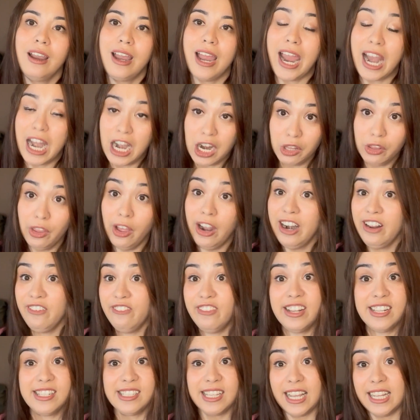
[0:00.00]
And a lot of
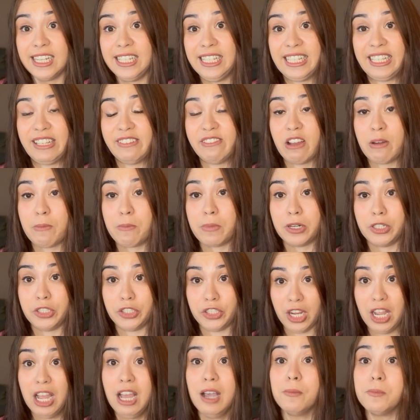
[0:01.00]
us had to give up our
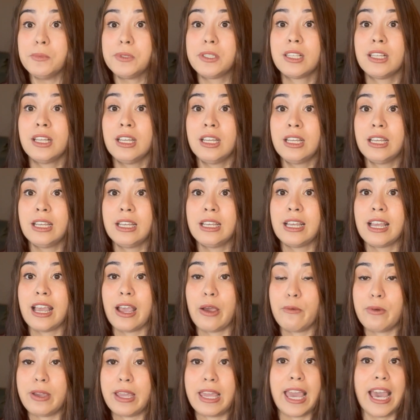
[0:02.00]
jobs.
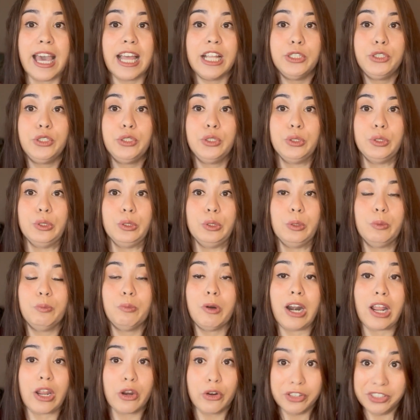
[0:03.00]
We had to
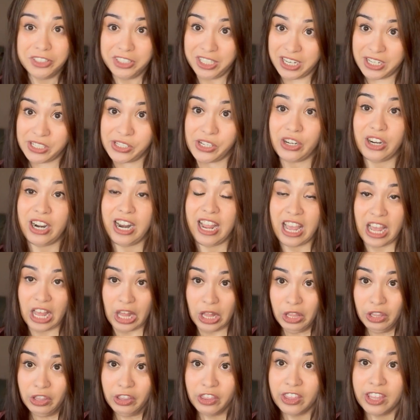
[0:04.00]
prioritize our
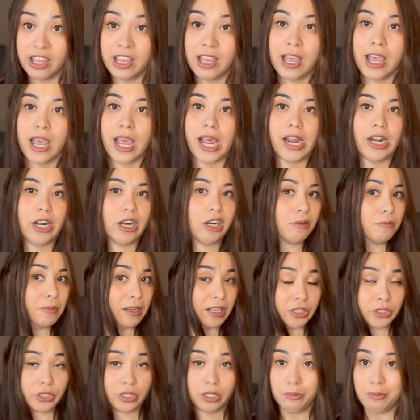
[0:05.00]
health and our
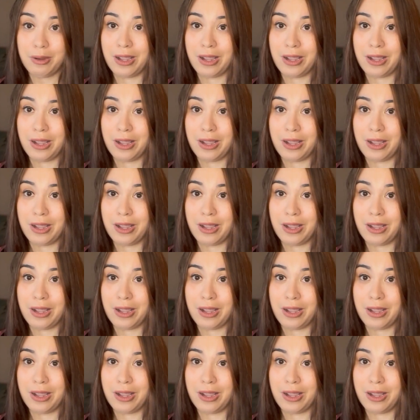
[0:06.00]
mental